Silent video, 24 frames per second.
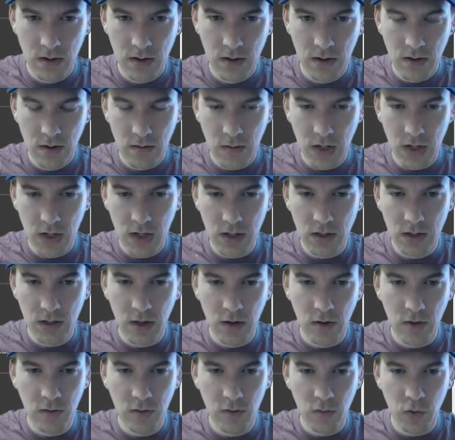bad
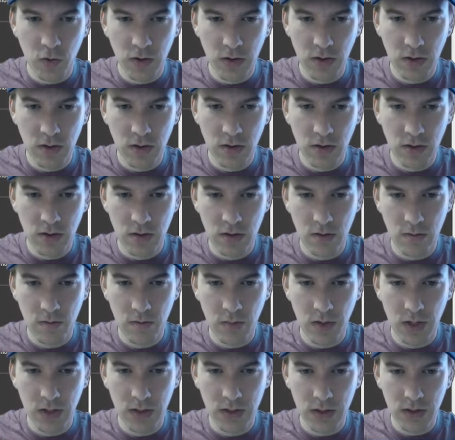cowboy
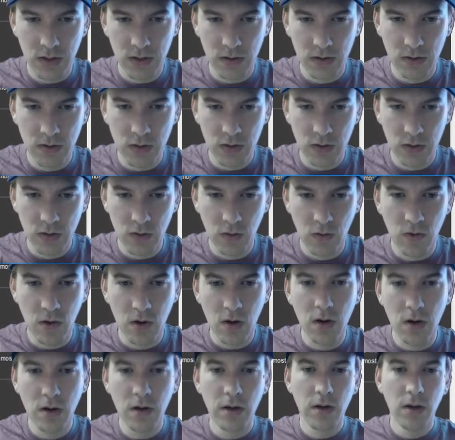base
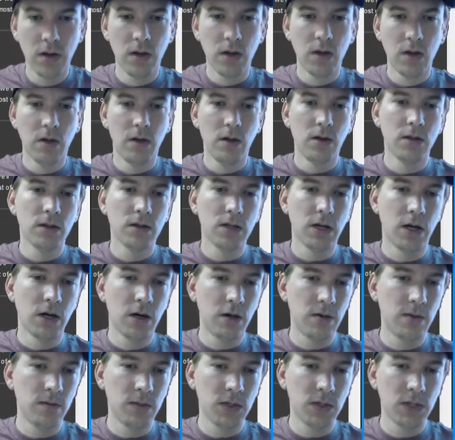score
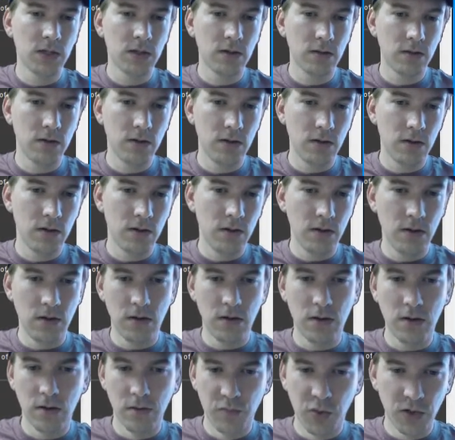times
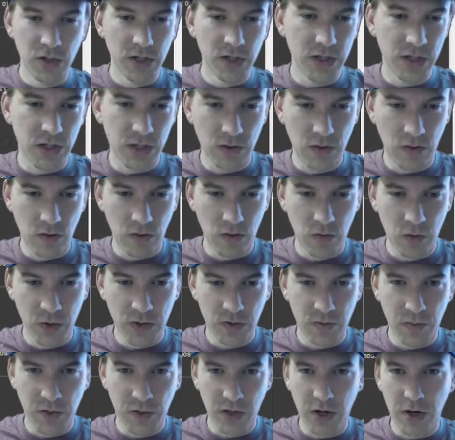the bullet score
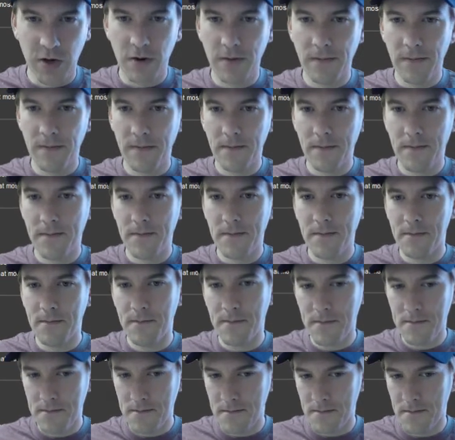multiplier.
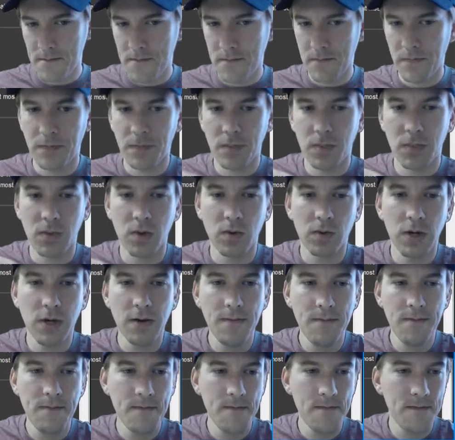Okay,
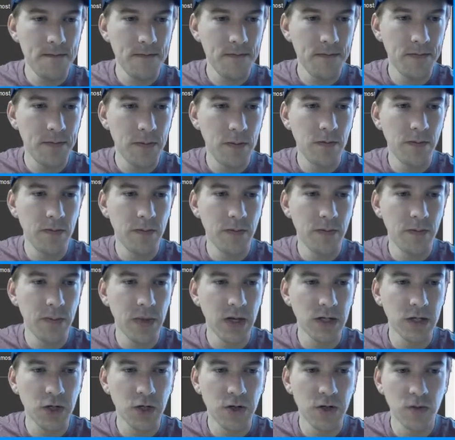
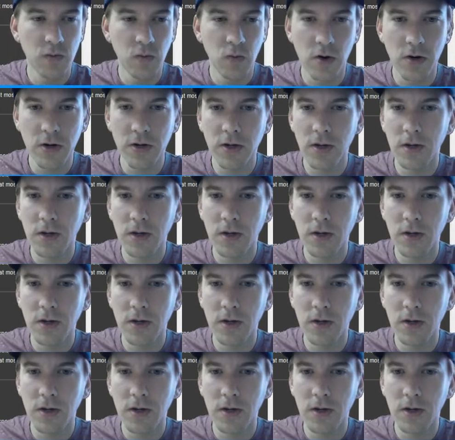that should work.